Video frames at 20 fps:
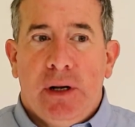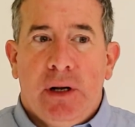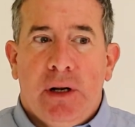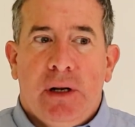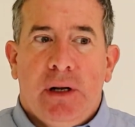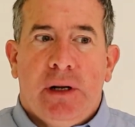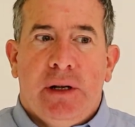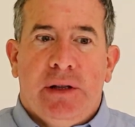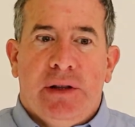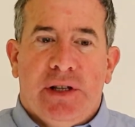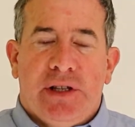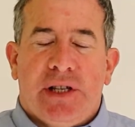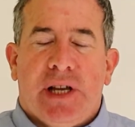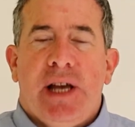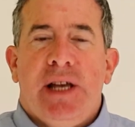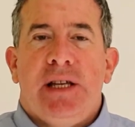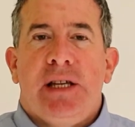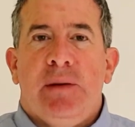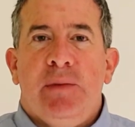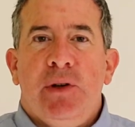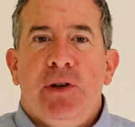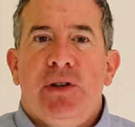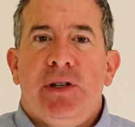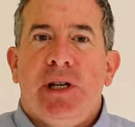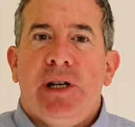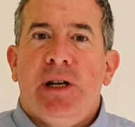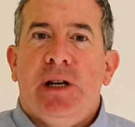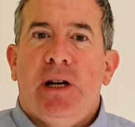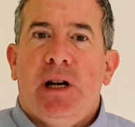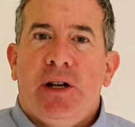In this case, I'm
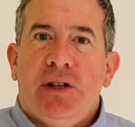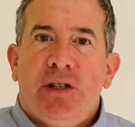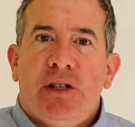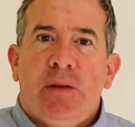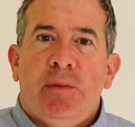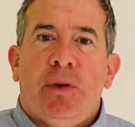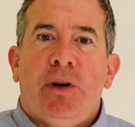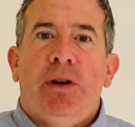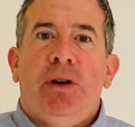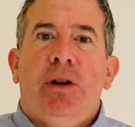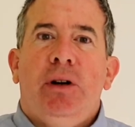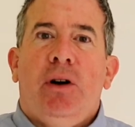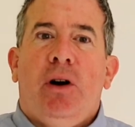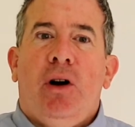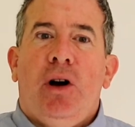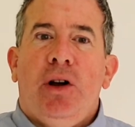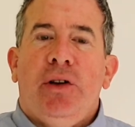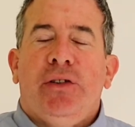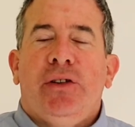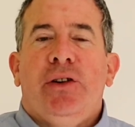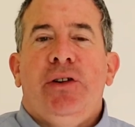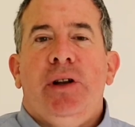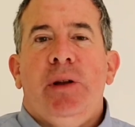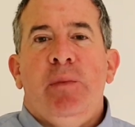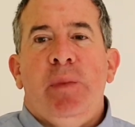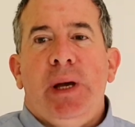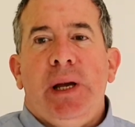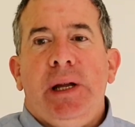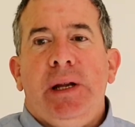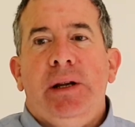using customer also to
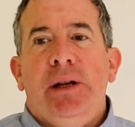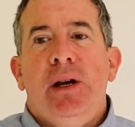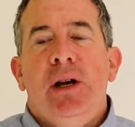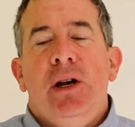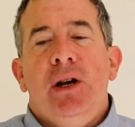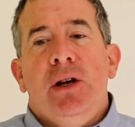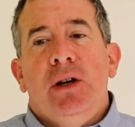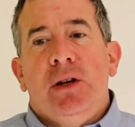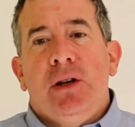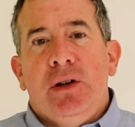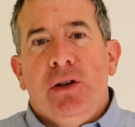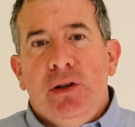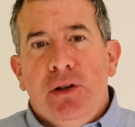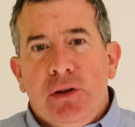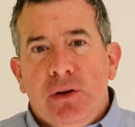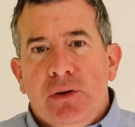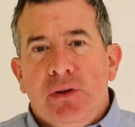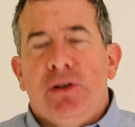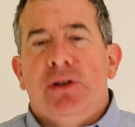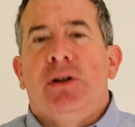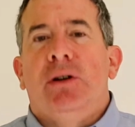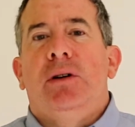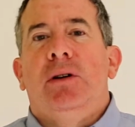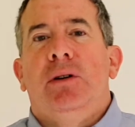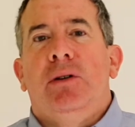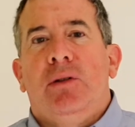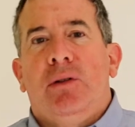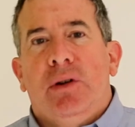mean user